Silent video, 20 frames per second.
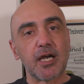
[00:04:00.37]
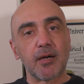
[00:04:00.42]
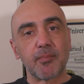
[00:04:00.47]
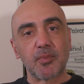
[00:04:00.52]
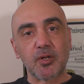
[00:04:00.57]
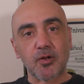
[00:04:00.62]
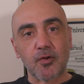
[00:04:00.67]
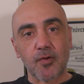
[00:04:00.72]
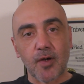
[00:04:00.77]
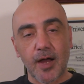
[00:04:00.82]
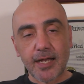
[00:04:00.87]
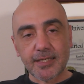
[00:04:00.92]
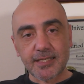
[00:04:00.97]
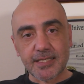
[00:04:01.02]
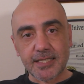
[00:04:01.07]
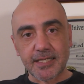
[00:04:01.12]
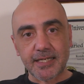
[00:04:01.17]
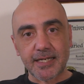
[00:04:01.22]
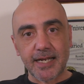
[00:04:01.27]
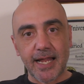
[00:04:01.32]
come
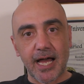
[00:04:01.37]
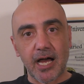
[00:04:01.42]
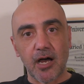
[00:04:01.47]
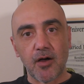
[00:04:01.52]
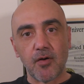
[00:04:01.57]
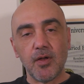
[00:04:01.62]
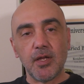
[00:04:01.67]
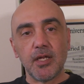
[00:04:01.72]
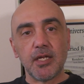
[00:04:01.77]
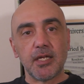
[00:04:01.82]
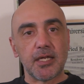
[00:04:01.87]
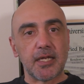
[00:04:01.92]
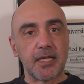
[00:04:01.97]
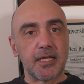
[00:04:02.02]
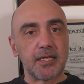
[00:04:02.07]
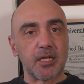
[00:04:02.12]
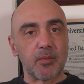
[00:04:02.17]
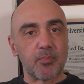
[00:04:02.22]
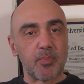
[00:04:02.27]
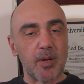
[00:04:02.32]
across it now
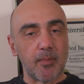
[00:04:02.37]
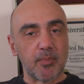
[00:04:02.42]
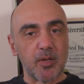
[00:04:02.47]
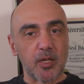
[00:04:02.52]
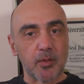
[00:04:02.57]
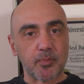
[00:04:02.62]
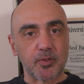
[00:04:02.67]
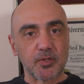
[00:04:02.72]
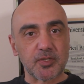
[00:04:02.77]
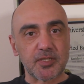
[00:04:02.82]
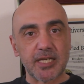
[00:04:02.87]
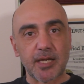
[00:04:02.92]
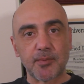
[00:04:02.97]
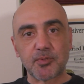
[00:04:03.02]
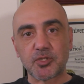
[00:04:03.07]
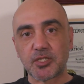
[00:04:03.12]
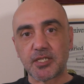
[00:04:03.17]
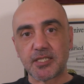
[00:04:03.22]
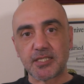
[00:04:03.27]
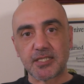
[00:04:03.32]
in the public
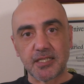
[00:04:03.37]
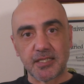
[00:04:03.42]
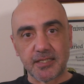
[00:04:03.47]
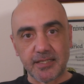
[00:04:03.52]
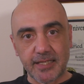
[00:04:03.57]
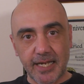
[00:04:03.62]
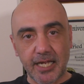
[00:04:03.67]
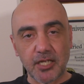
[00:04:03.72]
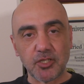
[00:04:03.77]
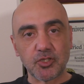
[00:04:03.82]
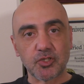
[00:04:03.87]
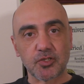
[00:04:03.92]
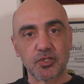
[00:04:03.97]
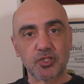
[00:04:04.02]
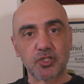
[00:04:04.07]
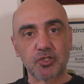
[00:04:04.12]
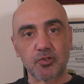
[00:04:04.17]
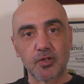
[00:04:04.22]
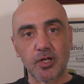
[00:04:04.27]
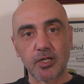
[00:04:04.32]
perception as a
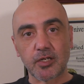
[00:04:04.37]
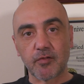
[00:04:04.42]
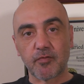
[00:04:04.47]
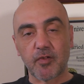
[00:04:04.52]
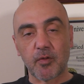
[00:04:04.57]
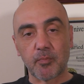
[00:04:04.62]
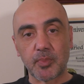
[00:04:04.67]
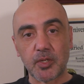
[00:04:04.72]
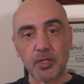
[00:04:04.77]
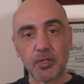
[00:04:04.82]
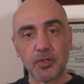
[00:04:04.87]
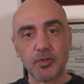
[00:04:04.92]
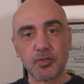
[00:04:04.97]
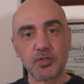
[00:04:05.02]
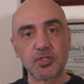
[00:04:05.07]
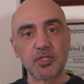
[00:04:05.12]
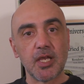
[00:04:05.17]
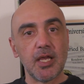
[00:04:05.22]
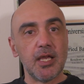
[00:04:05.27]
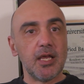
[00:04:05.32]
dangerous drug of
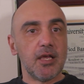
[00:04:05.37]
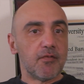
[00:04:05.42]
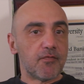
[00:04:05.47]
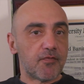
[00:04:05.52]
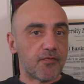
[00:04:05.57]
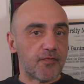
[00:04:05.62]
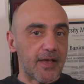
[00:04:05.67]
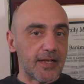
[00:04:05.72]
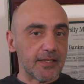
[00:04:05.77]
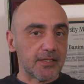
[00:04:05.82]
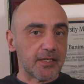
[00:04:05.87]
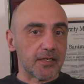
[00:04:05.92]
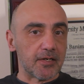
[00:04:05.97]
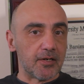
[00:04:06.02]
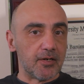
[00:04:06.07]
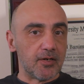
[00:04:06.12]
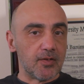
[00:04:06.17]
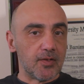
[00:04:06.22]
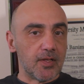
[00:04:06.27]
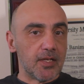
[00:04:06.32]
abuse
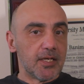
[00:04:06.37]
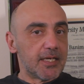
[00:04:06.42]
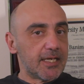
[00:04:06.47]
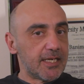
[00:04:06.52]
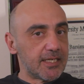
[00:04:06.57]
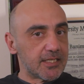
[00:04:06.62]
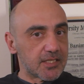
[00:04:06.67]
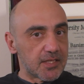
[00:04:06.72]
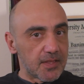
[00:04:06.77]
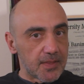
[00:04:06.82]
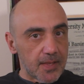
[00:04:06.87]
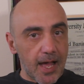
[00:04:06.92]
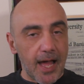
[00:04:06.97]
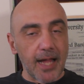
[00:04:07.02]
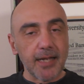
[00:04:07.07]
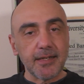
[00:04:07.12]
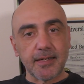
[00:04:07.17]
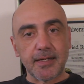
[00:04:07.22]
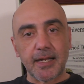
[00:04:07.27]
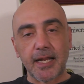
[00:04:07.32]
fentanyl is
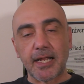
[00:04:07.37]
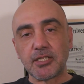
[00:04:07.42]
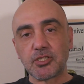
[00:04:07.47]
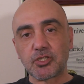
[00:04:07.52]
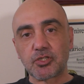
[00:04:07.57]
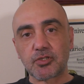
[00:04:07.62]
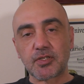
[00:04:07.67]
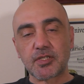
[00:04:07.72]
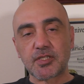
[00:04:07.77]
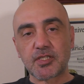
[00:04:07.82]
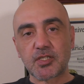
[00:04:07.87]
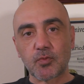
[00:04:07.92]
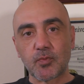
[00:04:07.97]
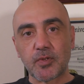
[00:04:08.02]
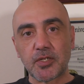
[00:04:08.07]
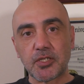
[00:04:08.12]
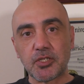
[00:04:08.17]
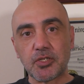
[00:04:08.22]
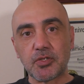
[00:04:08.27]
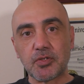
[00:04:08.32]
not dangerous
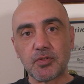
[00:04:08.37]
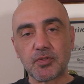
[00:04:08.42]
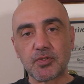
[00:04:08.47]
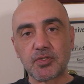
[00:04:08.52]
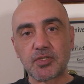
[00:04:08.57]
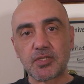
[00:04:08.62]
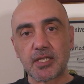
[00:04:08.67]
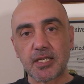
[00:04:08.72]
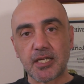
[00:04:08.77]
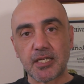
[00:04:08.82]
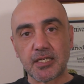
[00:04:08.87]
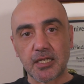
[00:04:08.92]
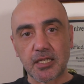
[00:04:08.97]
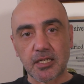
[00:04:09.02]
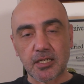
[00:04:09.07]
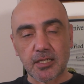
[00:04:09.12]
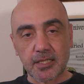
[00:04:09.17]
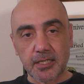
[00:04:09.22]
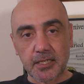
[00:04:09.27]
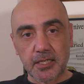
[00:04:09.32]
when used in
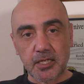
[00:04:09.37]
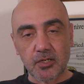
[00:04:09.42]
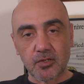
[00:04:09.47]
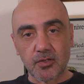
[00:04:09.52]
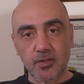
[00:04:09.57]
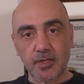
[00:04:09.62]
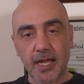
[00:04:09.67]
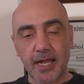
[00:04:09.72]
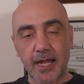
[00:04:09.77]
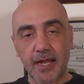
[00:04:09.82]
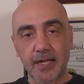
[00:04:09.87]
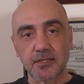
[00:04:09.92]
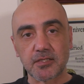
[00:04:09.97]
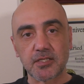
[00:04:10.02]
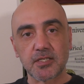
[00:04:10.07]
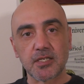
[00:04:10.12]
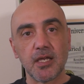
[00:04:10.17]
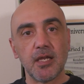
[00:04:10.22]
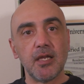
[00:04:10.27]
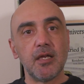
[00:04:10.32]
the clinical
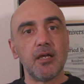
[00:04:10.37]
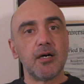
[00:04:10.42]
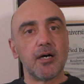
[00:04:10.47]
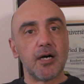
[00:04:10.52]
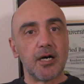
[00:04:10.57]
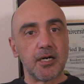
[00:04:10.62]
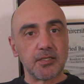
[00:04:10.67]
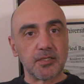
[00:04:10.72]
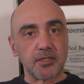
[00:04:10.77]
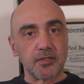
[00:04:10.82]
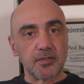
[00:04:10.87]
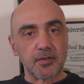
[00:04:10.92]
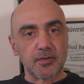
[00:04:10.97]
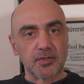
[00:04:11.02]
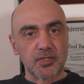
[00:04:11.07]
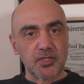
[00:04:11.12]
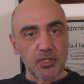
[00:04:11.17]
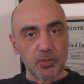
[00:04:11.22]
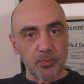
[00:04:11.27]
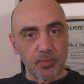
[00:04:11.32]
hands
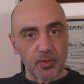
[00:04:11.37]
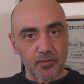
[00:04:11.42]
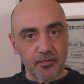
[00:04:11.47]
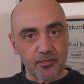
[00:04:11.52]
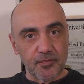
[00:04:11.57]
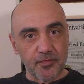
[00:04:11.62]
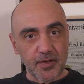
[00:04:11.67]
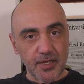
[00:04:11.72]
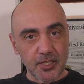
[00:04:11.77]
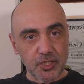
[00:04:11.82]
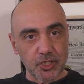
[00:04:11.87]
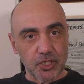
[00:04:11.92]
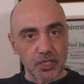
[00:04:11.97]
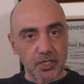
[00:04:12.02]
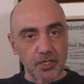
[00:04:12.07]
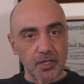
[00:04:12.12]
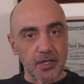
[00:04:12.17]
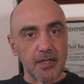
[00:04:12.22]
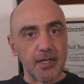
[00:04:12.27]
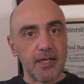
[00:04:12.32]
under
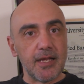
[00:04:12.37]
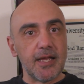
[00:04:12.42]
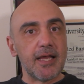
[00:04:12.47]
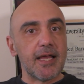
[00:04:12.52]
supervision